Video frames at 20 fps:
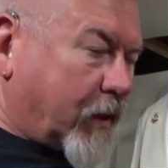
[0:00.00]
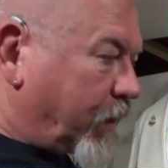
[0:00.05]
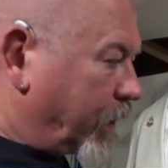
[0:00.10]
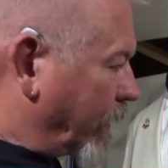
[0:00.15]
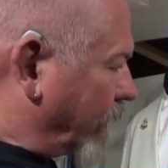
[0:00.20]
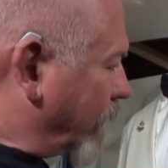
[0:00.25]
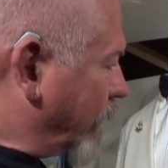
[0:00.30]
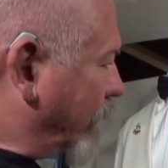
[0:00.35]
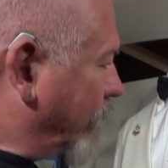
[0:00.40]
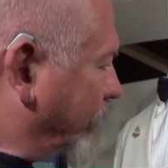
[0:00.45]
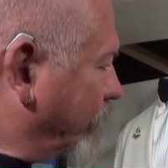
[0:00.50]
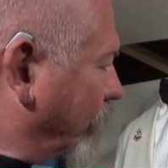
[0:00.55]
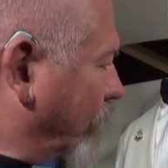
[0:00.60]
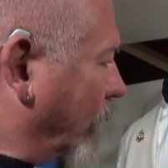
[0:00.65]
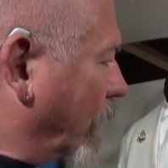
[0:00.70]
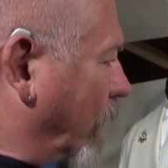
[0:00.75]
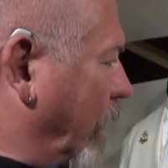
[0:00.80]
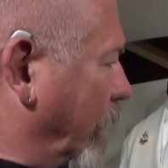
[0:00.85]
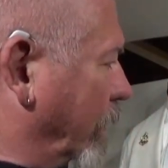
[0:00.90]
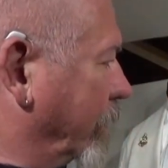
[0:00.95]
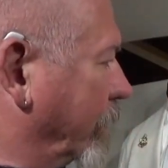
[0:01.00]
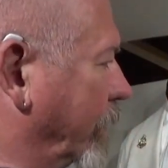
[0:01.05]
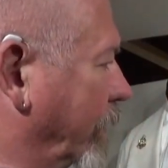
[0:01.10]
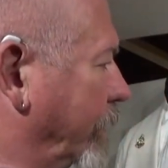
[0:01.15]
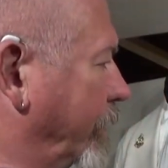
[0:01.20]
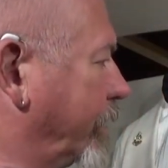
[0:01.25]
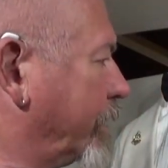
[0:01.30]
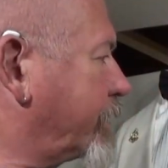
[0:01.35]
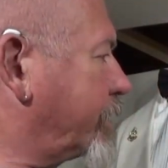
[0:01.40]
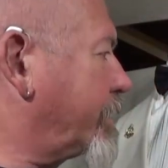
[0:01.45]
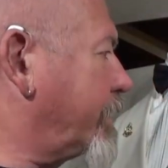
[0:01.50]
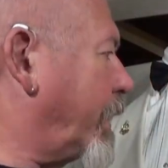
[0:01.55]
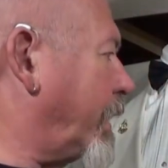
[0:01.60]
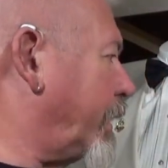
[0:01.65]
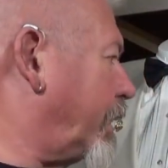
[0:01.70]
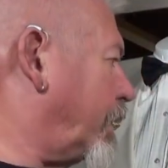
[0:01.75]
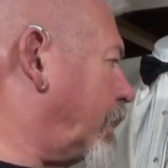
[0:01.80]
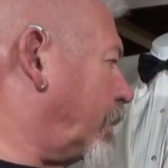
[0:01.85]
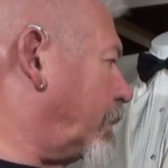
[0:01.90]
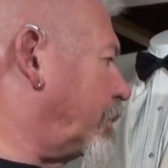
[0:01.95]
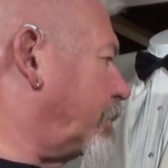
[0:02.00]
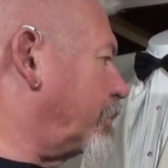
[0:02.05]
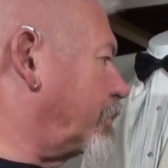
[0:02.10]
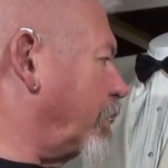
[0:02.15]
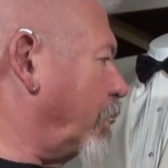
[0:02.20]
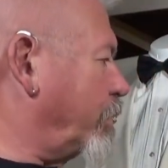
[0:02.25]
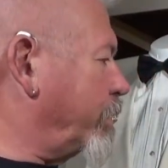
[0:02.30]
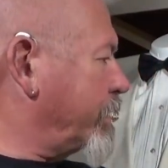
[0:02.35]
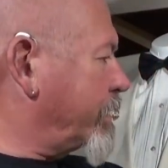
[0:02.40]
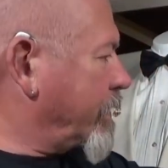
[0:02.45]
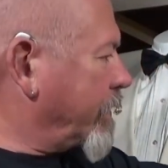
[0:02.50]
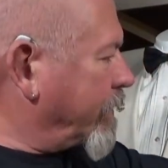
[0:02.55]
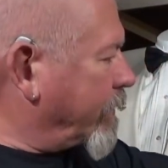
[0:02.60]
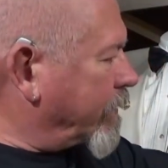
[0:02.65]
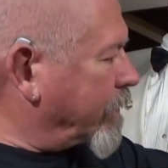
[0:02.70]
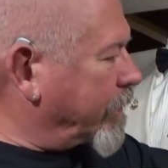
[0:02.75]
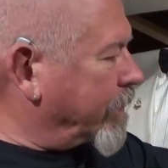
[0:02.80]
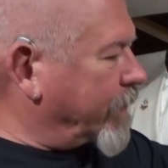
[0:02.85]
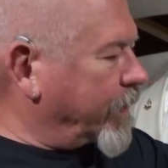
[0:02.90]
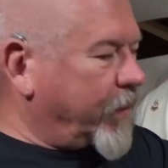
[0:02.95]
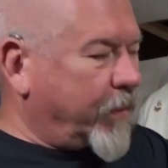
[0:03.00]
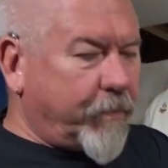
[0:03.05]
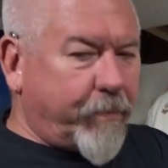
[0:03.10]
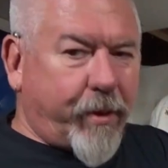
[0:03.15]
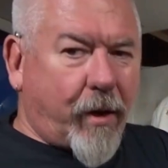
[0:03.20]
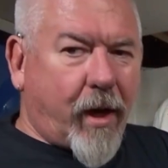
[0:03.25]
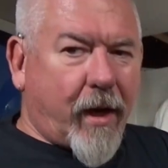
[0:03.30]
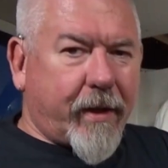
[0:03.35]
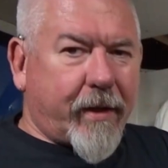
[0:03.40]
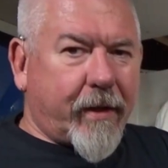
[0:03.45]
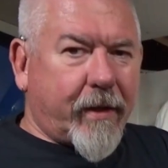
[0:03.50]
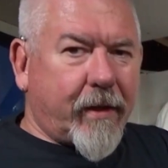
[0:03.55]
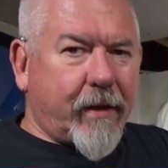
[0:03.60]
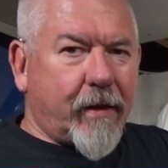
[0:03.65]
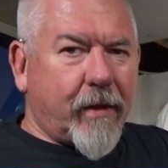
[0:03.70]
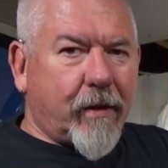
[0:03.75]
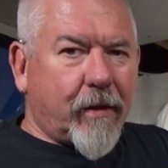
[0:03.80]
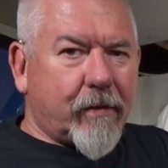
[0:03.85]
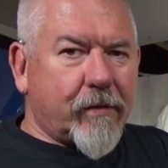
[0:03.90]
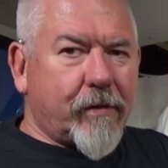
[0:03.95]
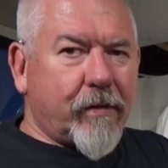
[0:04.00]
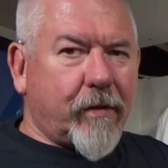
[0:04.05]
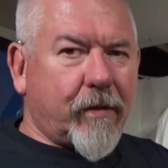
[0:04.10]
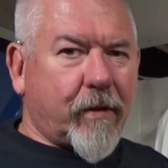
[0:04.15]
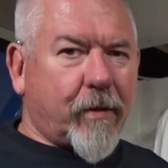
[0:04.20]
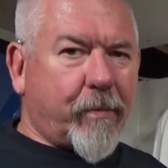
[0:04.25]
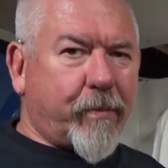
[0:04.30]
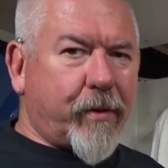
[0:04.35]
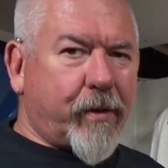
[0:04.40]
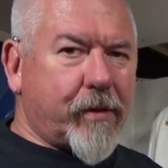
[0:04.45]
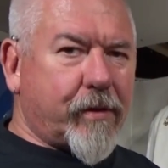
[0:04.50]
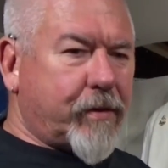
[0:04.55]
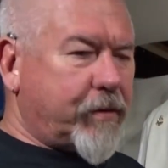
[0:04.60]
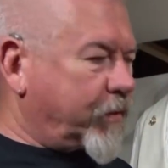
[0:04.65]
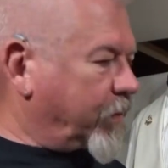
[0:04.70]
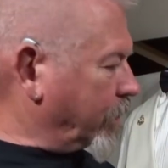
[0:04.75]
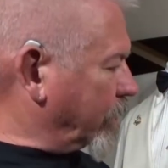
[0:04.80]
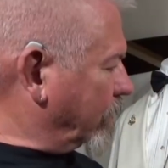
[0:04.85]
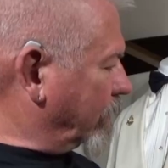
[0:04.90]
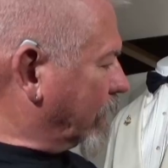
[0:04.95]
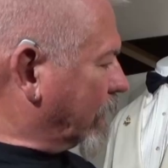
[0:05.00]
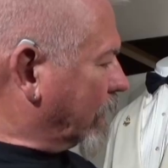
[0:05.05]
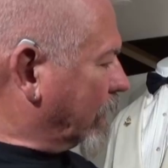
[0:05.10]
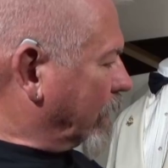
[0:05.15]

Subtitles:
Okay? On this side, there's always a little pocket in here so you can put your